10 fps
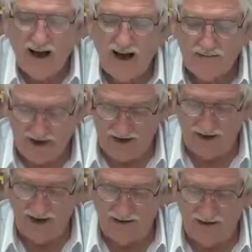I'm
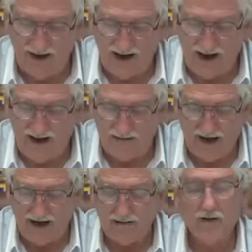
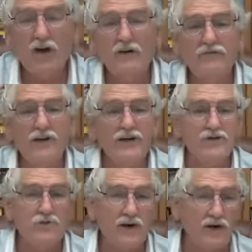not even going to
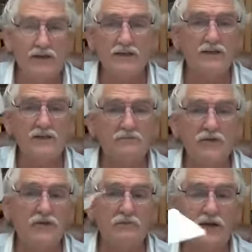finish reading this,
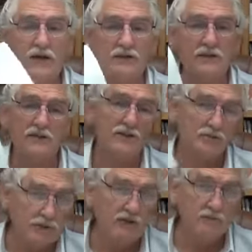Moo, because it'll
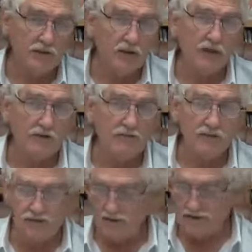just piss me off
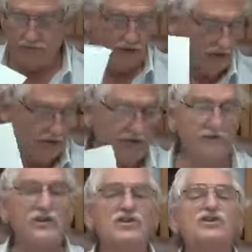because
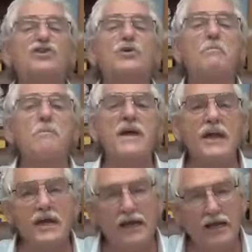of the
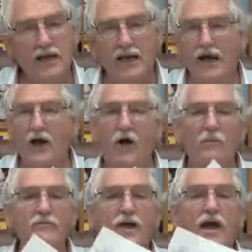stupidity, and I
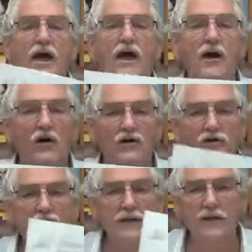hope the hell
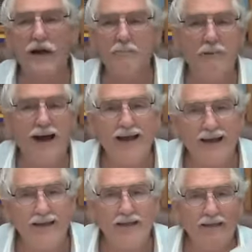you did not buy into